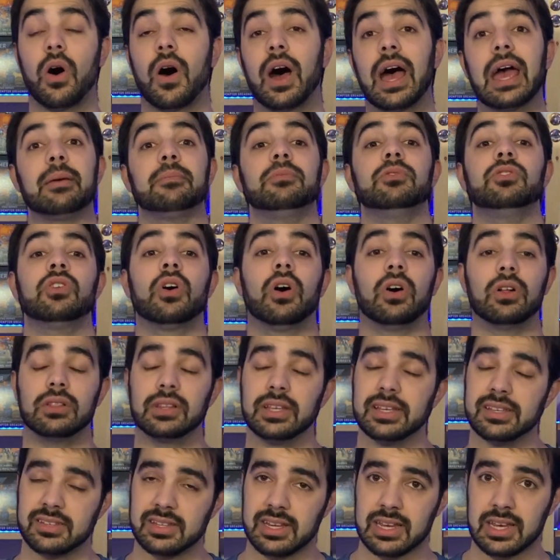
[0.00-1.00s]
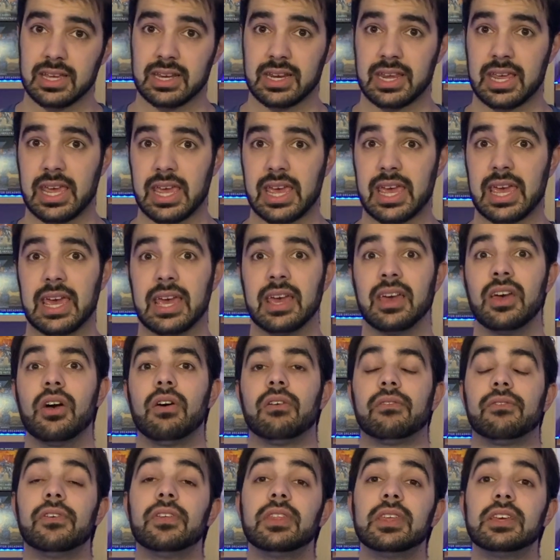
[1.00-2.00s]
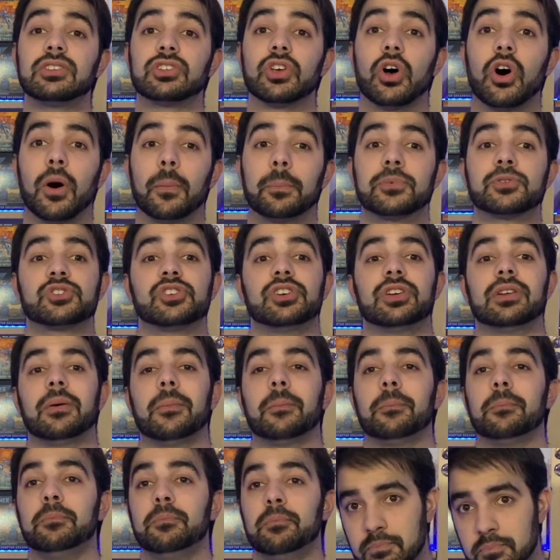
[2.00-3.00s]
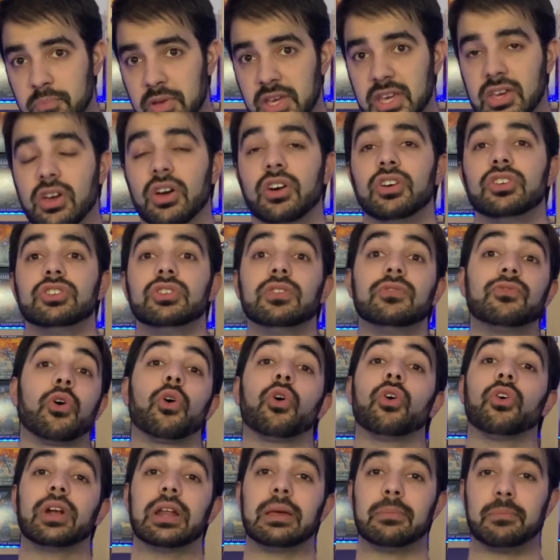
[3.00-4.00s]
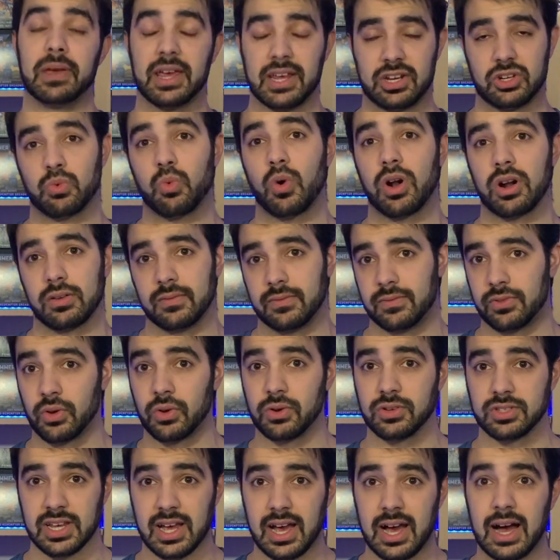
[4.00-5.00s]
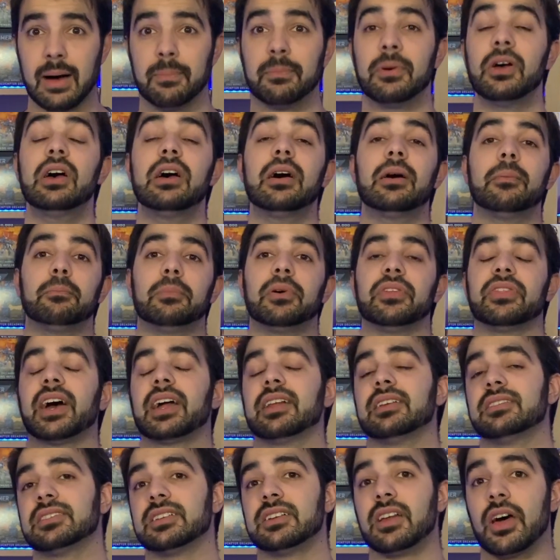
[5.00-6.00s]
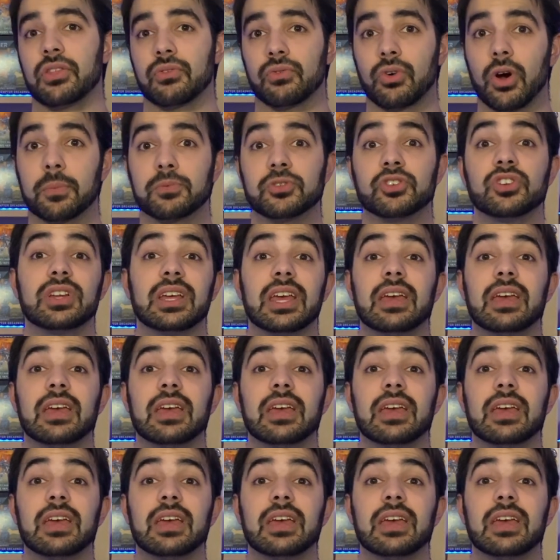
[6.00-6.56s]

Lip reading: I am not listing it here for this option because you've already picked one of those up, but that is another option.